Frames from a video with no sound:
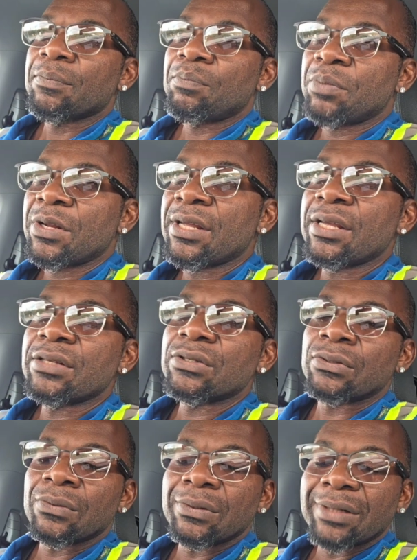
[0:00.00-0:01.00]
please
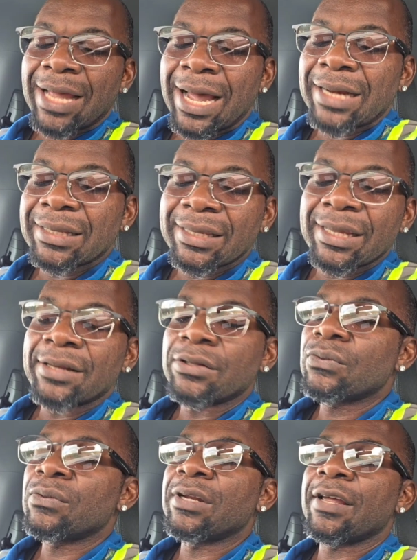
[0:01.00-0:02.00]
do not get
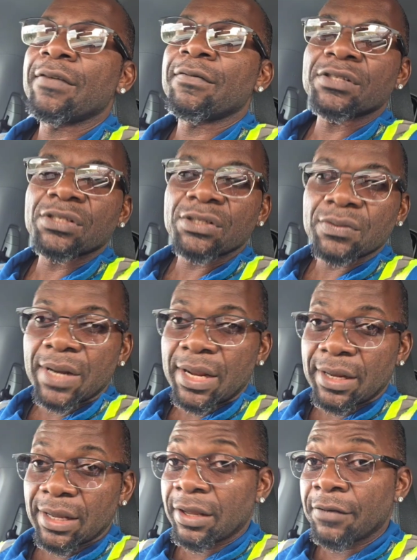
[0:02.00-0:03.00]
into leverage
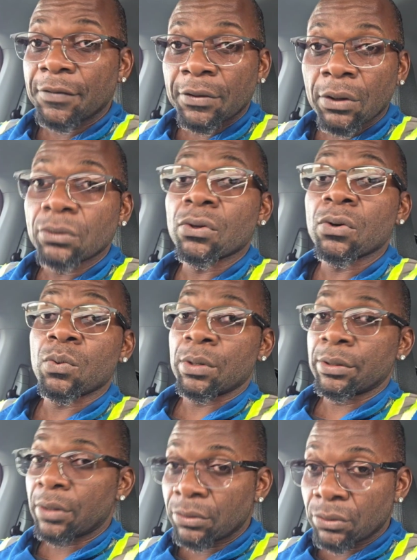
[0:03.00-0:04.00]
trading if you don't know
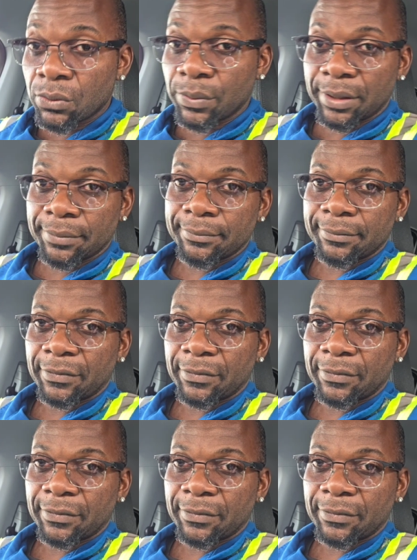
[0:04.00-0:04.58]
what you're doing.